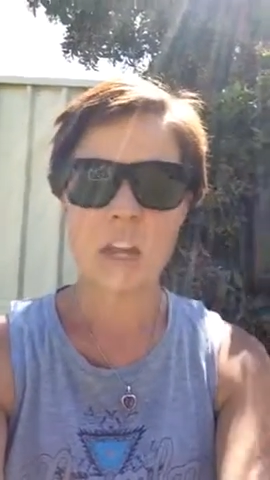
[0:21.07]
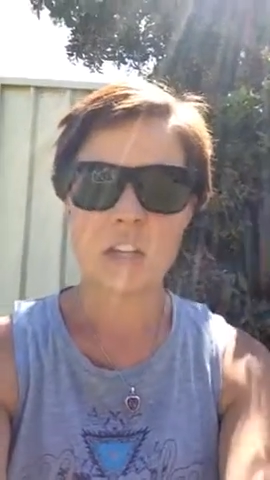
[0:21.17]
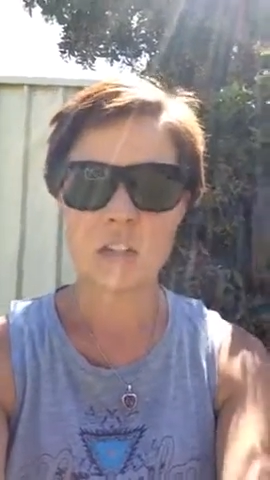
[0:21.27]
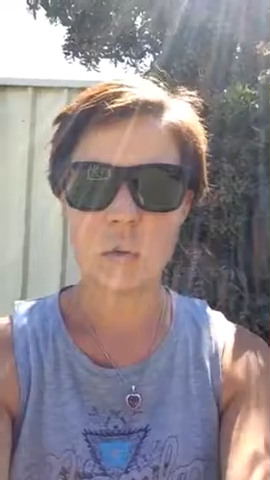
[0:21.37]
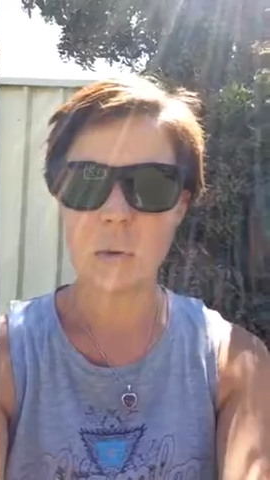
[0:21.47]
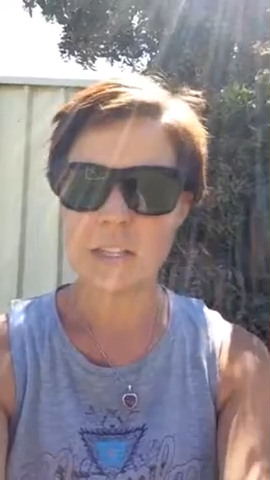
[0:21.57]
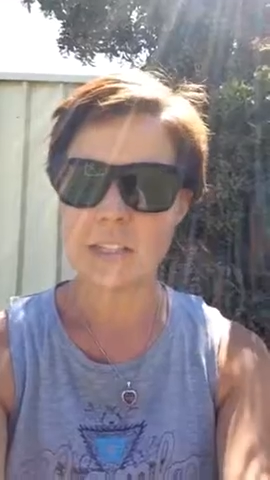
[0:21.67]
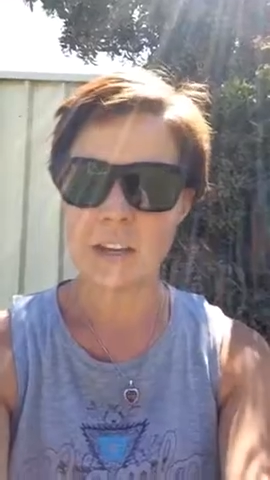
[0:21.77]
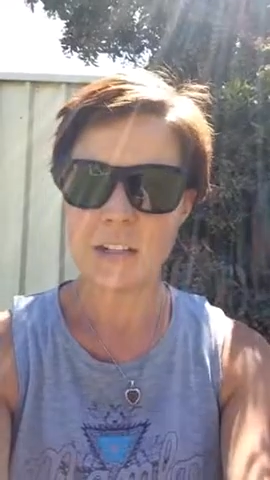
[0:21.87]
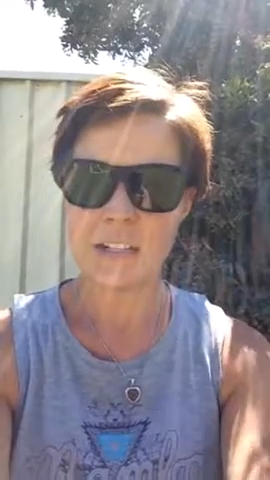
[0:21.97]
she's always
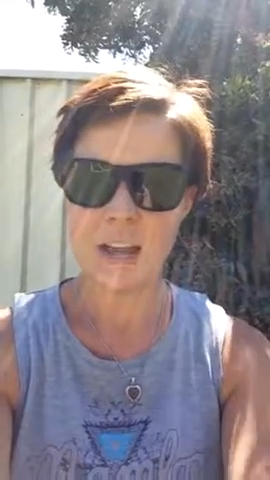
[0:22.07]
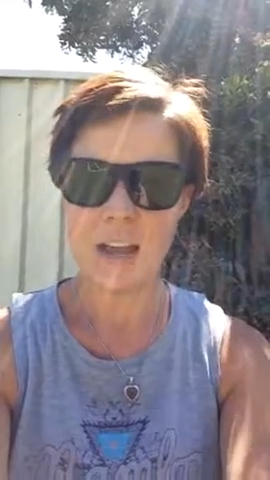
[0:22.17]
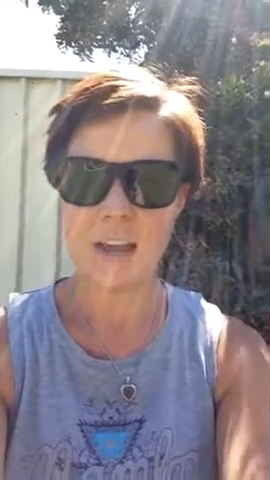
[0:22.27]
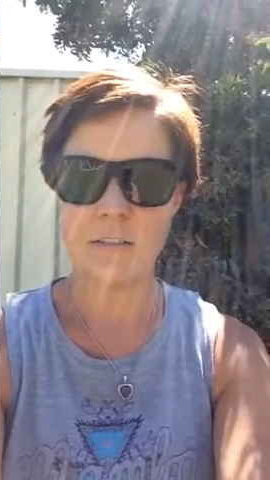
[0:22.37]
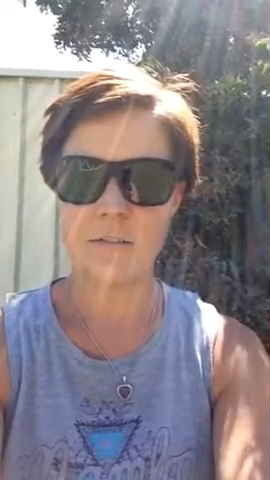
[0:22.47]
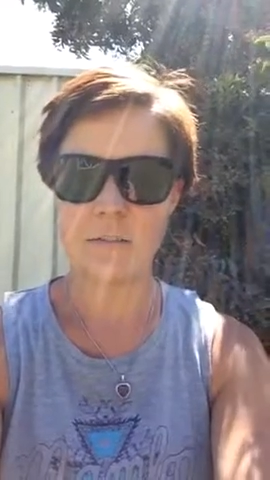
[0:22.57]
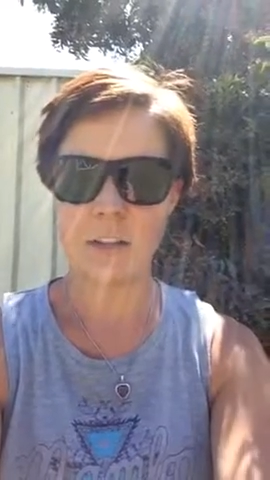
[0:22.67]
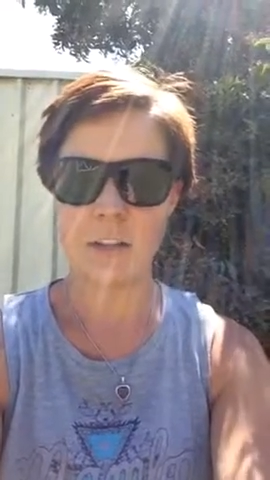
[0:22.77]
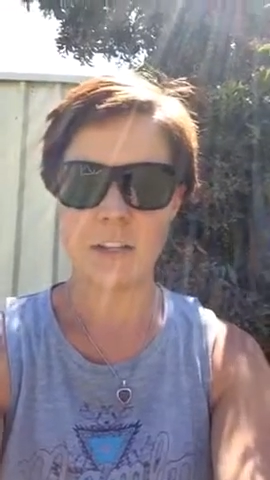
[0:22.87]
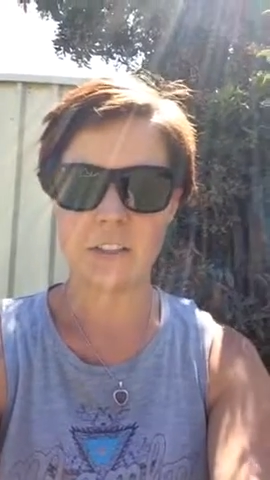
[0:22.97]
liked to have
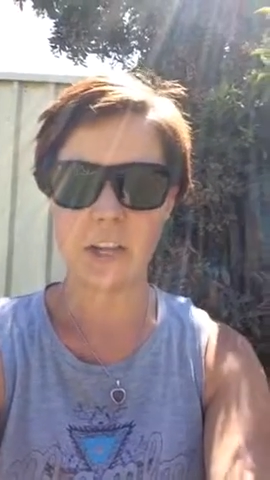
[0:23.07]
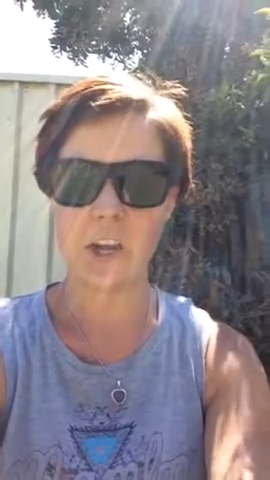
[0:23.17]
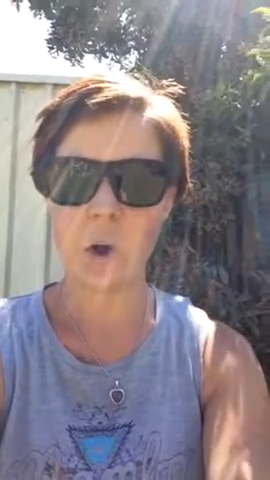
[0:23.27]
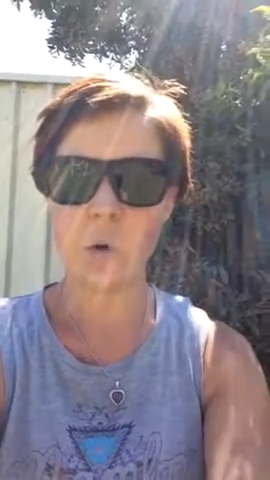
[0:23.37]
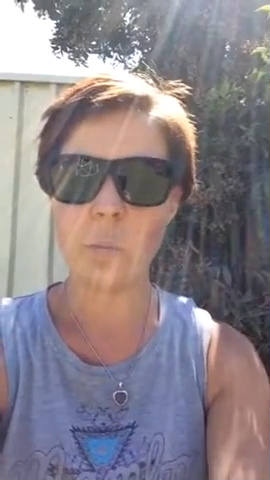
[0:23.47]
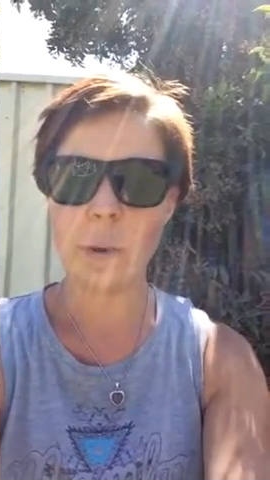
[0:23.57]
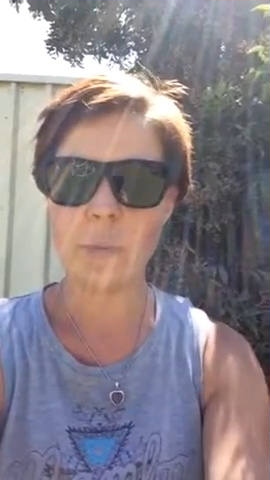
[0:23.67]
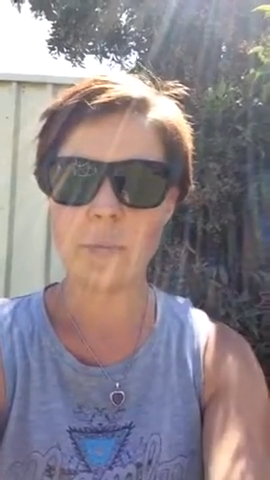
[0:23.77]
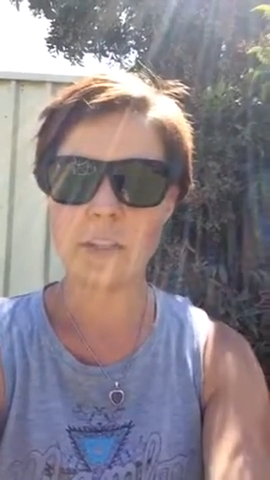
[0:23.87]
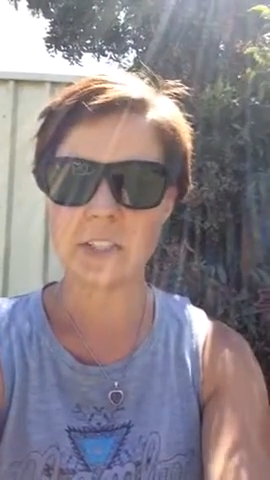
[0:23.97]
uh, like a cold
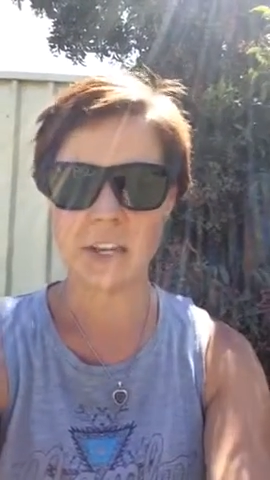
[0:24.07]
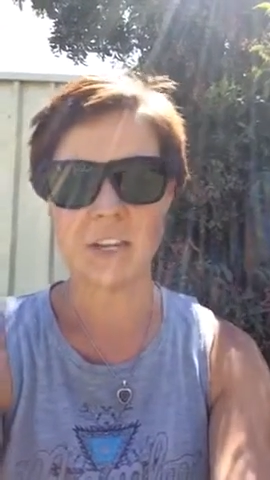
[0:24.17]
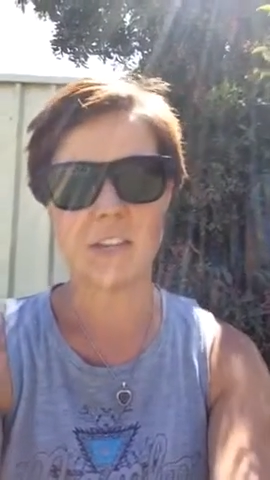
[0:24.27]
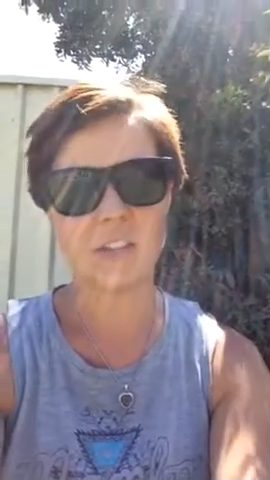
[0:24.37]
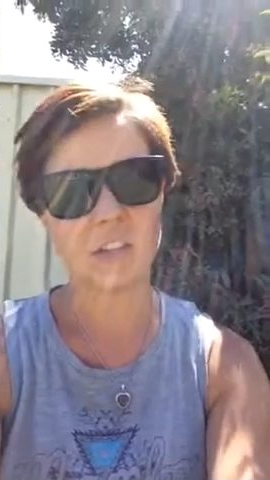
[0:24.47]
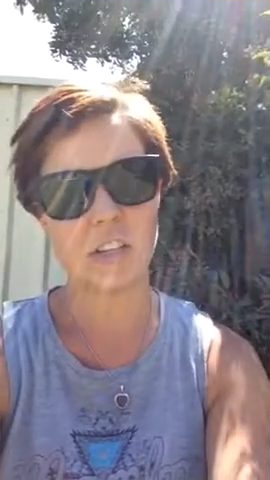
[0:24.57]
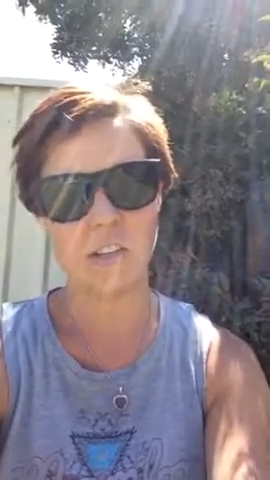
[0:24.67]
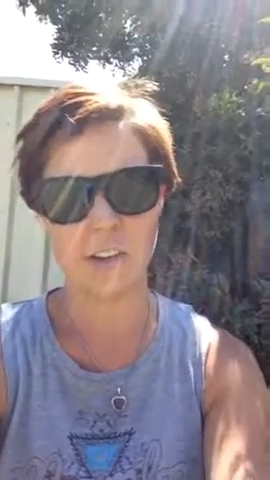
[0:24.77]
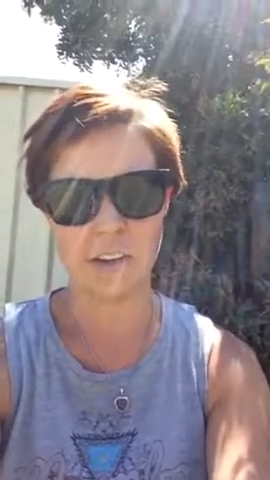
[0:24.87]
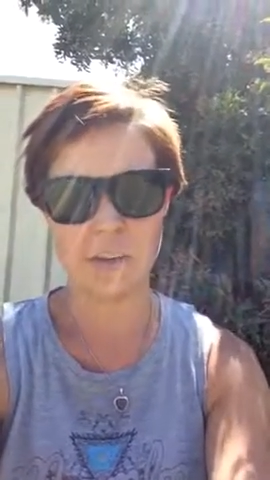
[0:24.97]
peppermint tea, and she
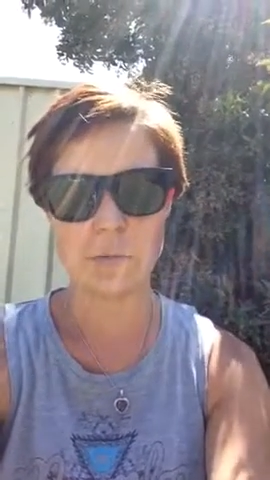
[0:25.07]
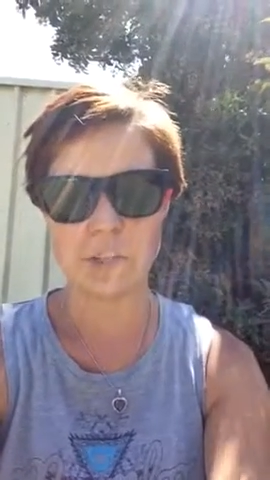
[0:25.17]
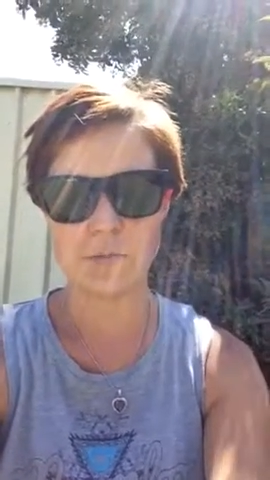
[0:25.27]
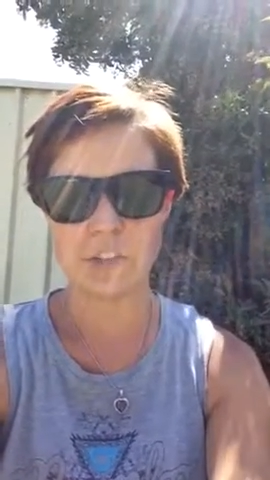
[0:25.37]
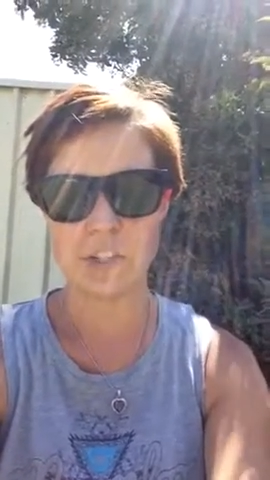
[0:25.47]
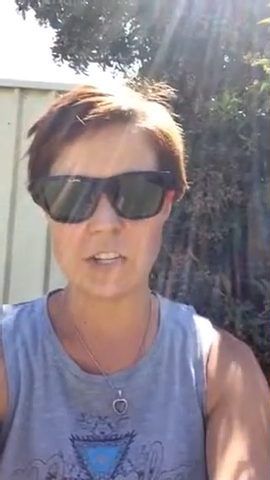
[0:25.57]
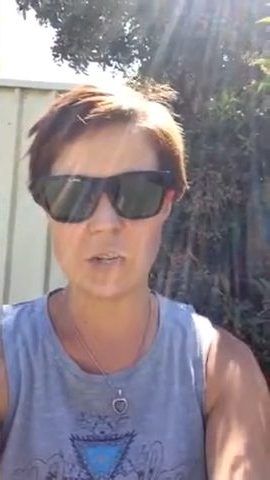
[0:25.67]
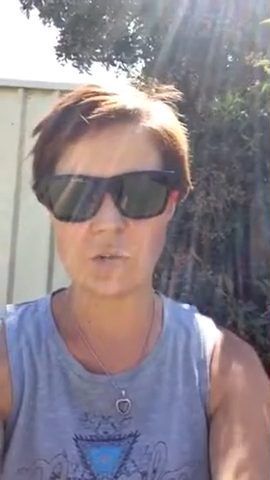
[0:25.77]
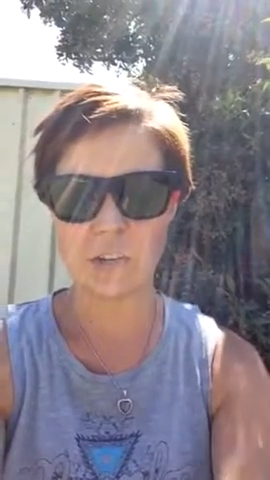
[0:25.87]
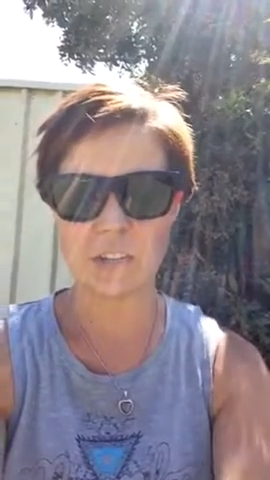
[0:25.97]
like keeps in the fridge and then
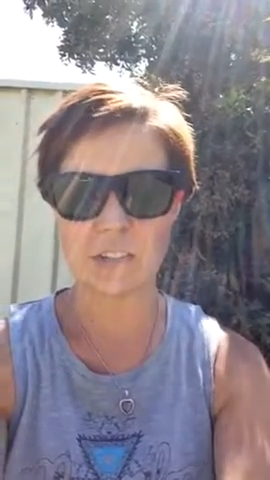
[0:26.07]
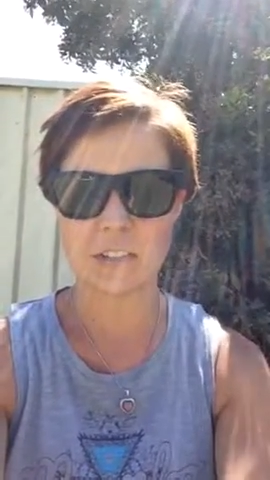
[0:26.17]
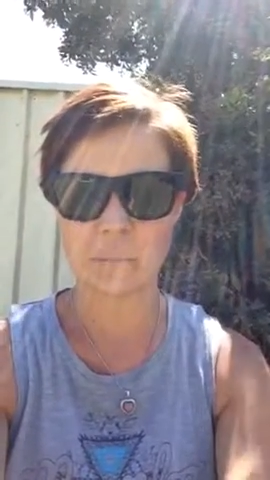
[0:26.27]
drinks